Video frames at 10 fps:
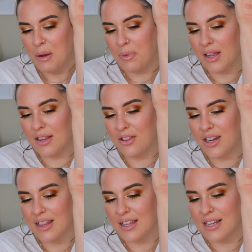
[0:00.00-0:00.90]
But like,
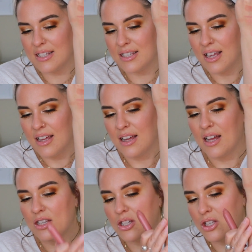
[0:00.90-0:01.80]
look at this.
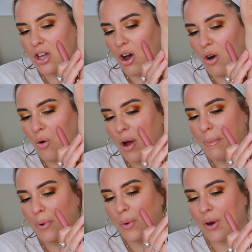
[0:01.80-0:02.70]
So
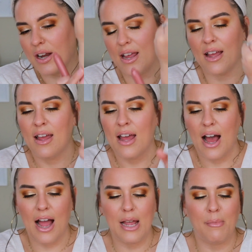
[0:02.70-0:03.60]
pretty.
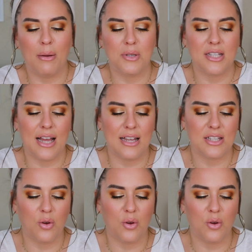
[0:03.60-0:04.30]
I am obsessed.